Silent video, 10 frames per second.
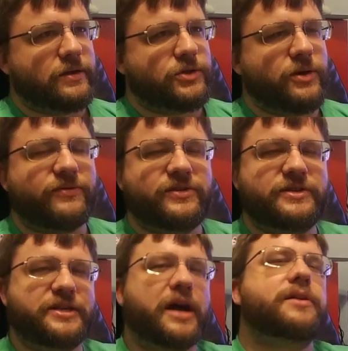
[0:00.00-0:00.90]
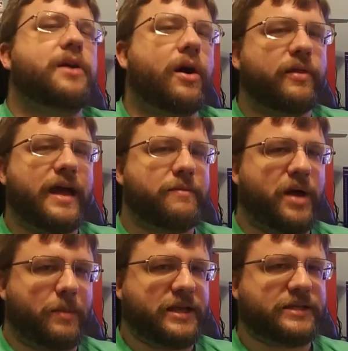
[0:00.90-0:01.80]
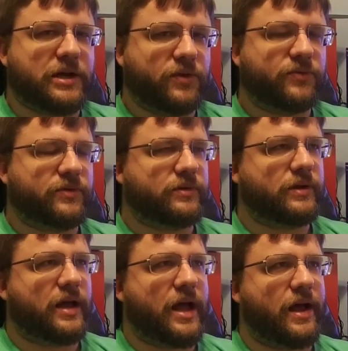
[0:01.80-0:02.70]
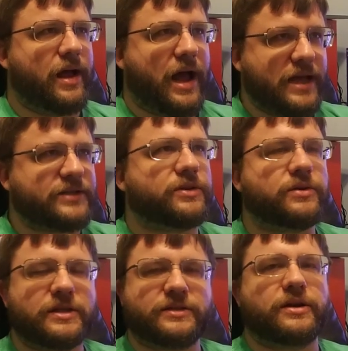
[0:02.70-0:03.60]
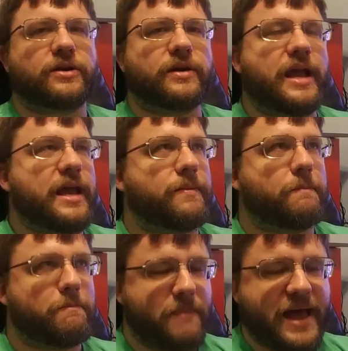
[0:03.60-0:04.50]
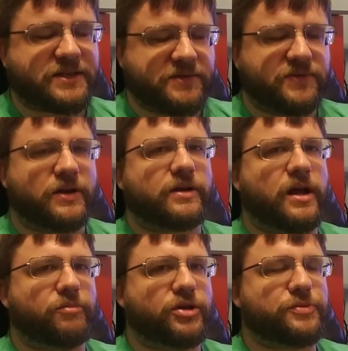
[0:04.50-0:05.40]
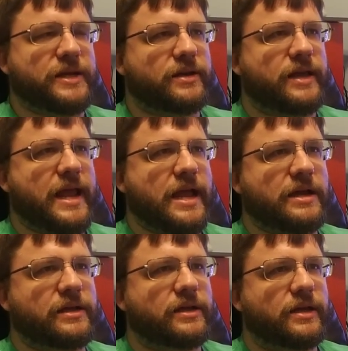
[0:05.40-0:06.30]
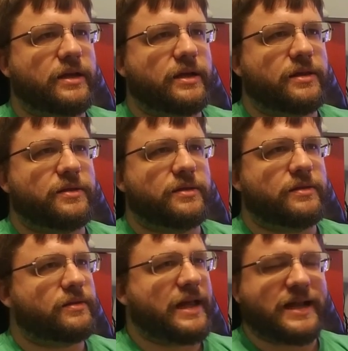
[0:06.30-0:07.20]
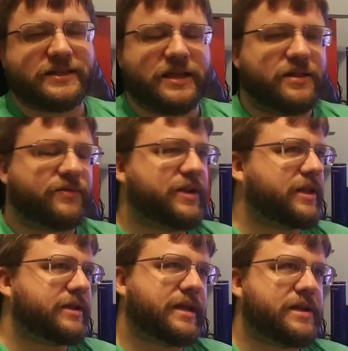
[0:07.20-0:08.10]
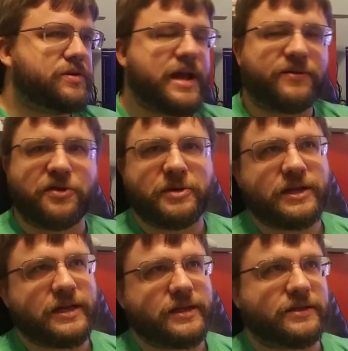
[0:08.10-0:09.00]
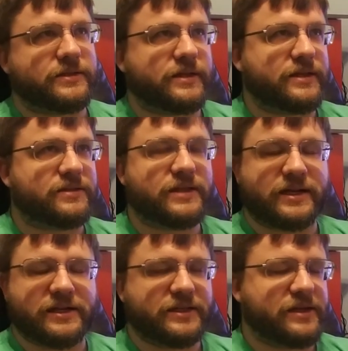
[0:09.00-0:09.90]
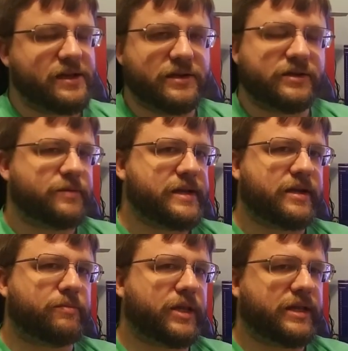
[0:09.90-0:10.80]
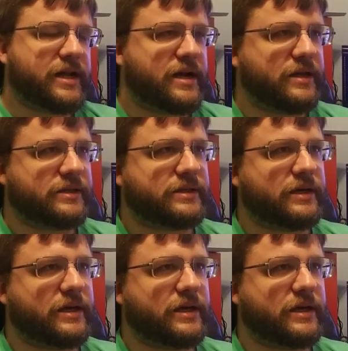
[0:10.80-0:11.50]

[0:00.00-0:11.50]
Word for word: To have done all that by myself, I still consider a massive accomplishment and like I said, the feeling that you get from it is is second to none, to be completely honest.